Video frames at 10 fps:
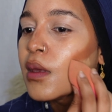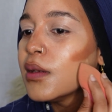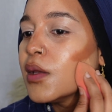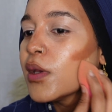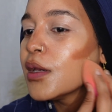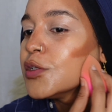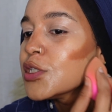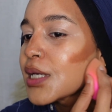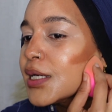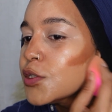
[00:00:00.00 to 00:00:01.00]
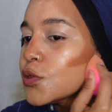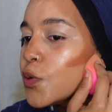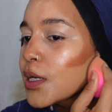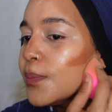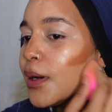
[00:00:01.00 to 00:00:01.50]
Now here you just gotta do
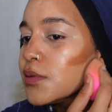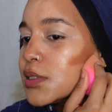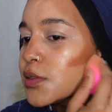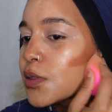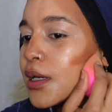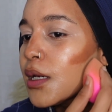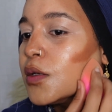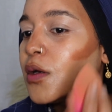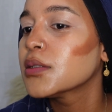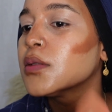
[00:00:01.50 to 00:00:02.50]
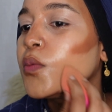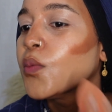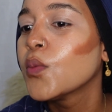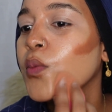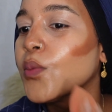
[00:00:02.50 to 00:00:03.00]
quick bounces, okay? Not
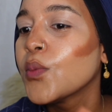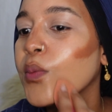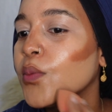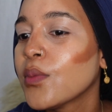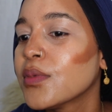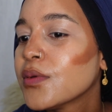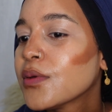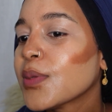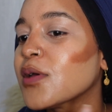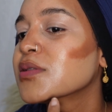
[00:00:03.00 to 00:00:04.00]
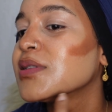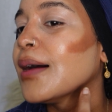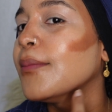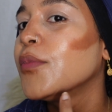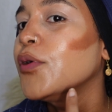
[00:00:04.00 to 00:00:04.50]
because
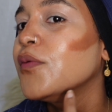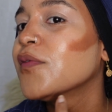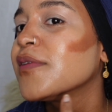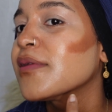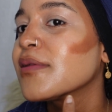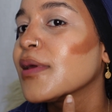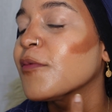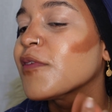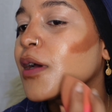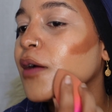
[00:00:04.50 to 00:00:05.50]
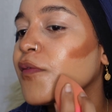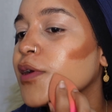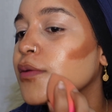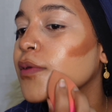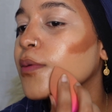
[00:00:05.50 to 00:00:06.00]
that moves some of the
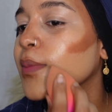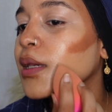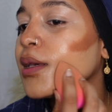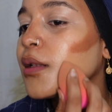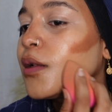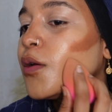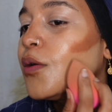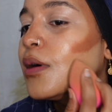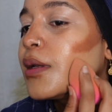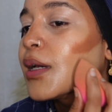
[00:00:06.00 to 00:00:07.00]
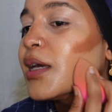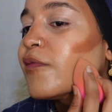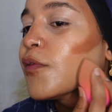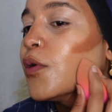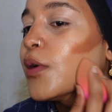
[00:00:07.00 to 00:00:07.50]
coverage, so make it low and kind of
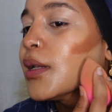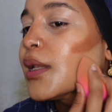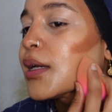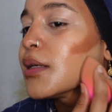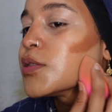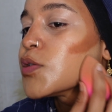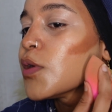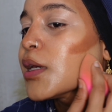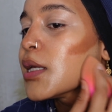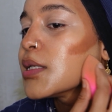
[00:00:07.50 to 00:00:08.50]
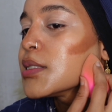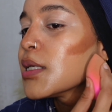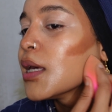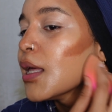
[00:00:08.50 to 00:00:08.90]
go in like a straight